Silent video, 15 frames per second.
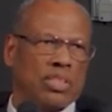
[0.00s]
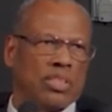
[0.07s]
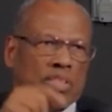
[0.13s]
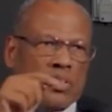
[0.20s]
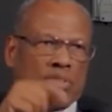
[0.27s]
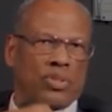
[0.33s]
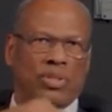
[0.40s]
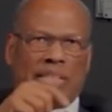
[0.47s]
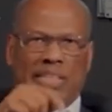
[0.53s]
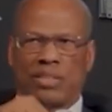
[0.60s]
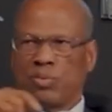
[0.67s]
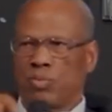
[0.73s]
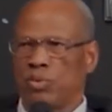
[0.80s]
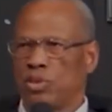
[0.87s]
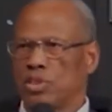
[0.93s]
so that
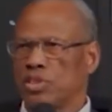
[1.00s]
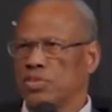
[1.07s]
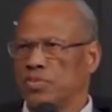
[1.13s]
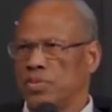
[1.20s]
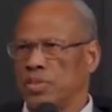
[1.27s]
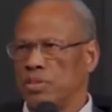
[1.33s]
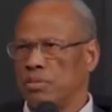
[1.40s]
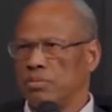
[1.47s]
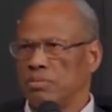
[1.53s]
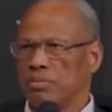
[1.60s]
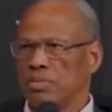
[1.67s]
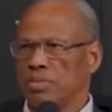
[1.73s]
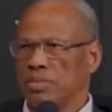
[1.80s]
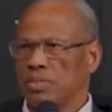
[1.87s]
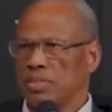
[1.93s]
it works for you.
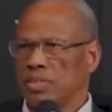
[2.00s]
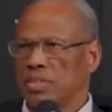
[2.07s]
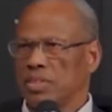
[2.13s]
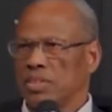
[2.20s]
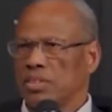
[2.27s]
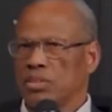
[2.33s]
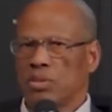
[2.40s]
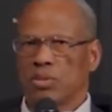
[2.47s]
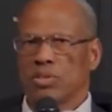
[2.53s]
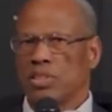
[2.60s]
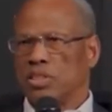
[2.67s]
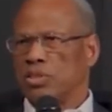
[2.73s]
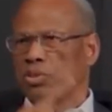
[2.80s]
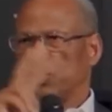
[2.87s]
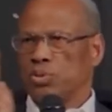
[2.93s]
Those are
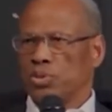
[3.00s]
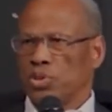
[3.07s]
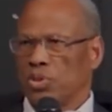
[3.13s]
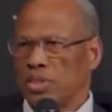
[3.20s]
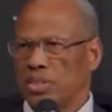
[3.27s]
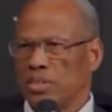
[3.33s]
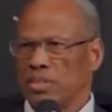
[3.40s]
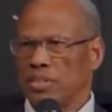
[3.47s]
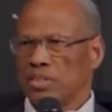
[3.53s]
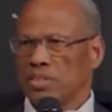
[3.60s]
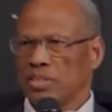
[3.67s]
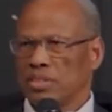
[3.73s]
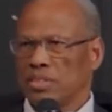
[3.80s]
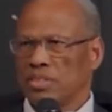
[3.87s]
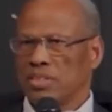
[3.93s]
your two
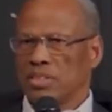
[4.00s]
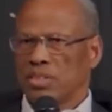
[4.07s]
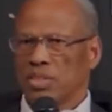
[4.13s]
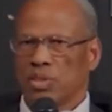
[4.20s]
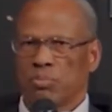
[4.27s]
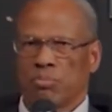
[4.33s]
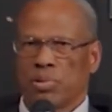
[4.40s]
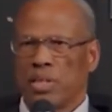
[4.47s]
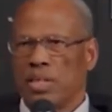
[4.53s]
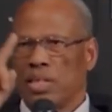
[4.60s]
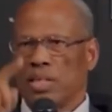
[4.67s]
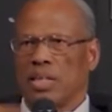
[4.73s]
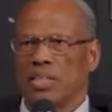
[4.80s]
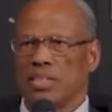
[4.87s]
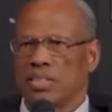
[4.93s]
choices. Play
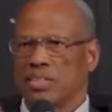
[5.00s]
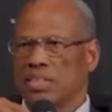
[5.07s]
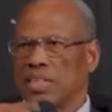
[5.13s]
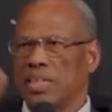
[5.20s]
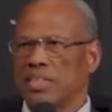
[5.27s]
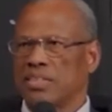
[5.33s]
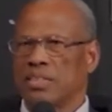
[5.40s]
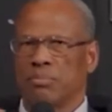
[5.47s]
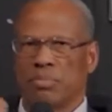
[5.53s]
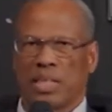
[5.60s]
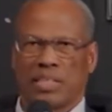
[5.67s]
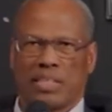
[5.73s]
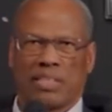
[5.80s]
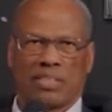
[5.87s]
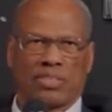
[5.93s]
along inside
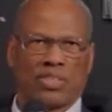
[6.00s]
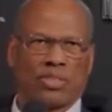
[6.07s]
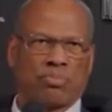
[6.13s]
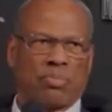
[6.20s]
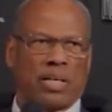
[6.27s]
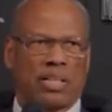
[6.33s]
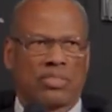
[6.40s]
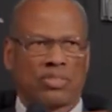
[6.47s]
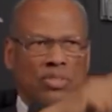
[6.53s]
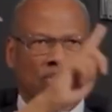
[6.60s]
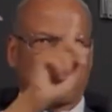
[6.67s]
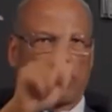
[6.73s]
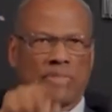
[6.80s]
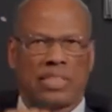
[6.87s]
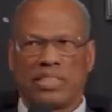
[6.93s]
somebody else's box or
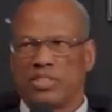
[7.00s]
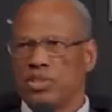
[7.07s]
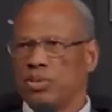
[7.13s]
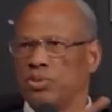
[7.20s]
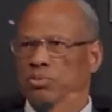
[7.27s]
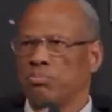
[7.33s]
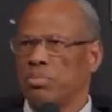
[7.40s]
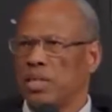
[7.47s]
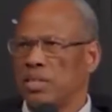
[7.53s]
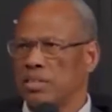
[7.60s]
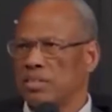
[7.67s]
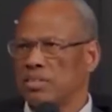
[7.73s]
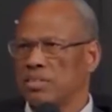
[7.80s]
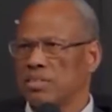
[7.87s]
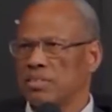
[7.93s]
create your own
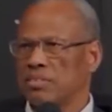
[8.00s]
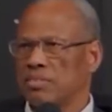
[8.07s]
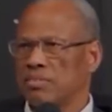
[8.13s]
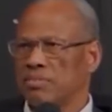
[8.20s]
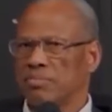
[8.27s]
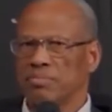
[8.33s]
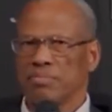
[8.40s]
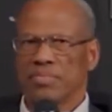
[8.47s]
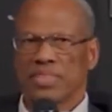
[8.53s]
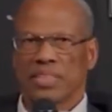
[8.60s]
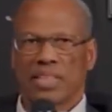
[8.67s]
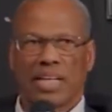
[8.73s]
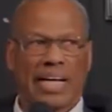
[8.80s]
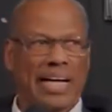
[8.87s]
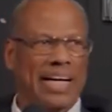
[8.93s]
box.
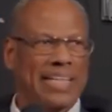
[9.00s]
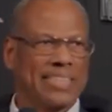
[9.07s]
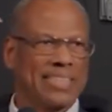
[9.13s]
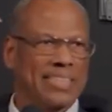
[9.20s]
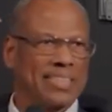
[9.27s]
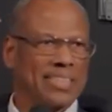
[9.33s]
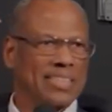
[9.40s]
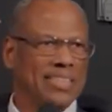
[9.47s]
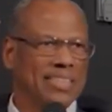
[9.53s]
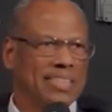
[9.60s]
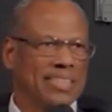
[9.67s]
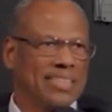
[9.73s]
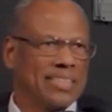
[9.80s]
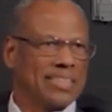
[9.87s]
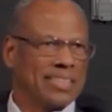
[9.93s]
And
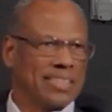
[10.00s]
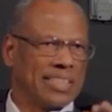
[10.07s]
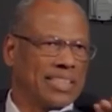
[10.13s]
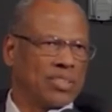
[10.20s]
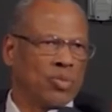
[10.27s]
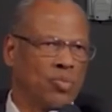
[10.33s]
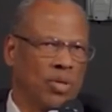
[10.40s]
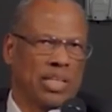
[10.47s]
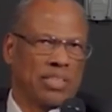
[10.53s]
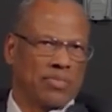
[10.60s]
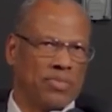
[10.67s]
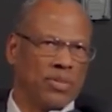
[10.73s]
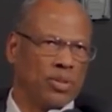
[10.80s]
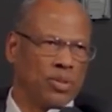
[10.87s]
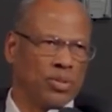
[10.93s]
neither one
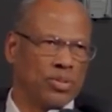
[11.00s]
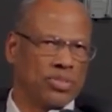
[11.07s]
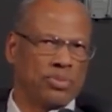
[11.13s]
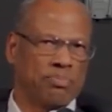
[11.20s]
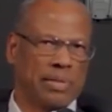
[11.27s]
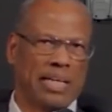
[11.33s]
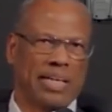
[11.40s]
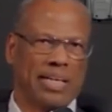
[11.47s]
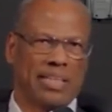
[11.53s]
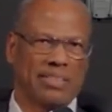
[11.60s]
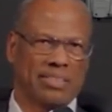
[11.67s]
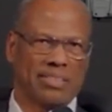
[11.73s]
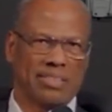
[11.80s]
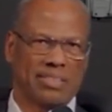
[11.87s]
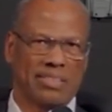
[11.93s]
of those
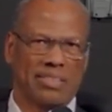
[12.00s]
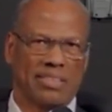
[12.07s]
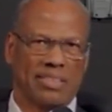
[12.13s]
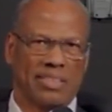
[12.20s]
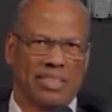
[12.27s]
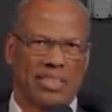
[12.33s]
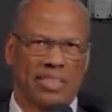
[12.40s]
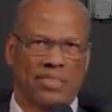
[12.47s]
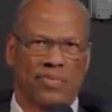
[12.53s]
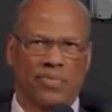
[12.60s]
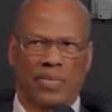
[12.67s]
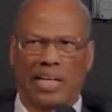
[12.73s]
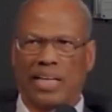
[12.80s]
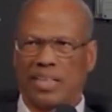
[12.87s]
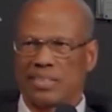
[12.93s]
paths is
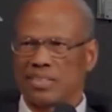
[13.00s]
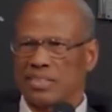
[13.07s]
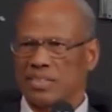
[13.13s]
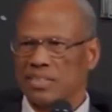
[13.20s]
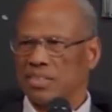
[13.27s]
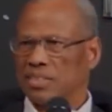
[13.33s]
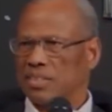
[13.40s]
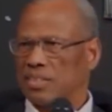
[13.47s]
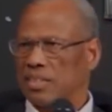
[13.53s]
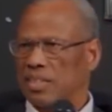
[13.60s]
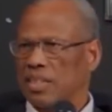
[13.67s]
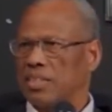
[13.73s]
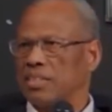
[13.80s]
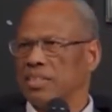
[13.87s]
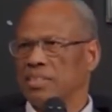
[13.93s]
fast
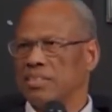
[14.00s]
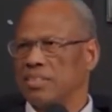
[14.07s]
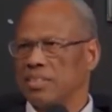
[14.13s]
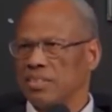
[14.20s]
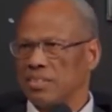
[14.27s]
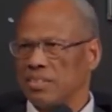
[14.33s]
and easy.